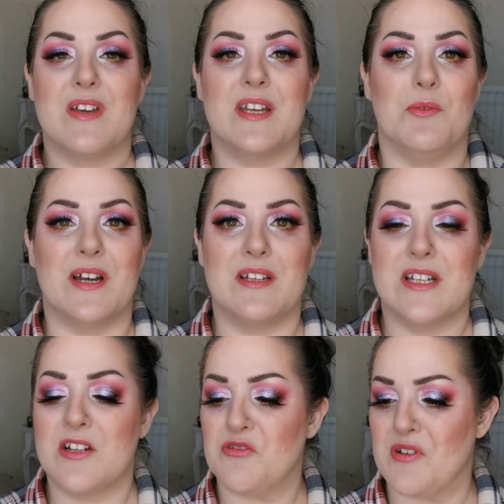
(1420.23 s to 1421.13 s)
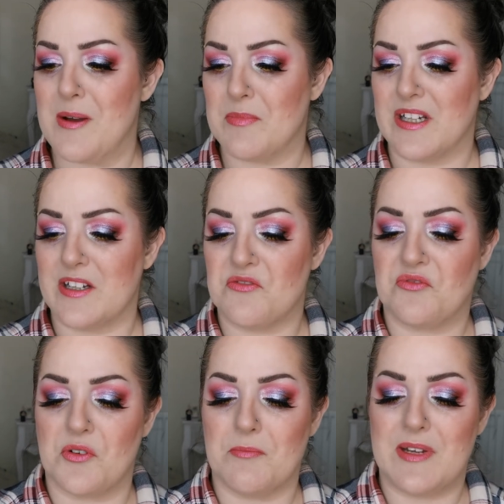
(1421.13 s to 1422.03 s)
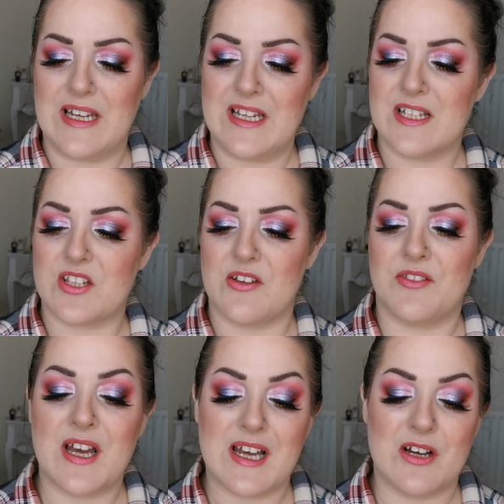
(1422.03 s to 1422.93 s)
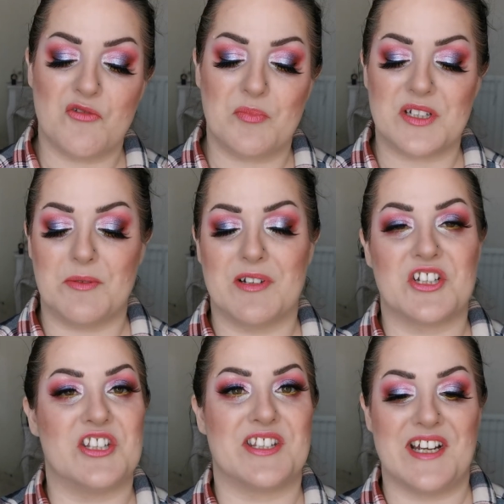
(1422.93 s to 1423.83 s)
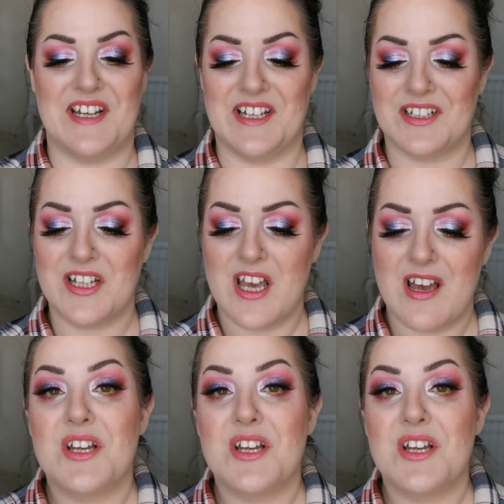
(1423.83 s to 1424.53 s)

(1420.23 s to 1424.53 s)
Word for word: Anyway, enough rambling from me. So that e.l.f. Putty Blush is staying.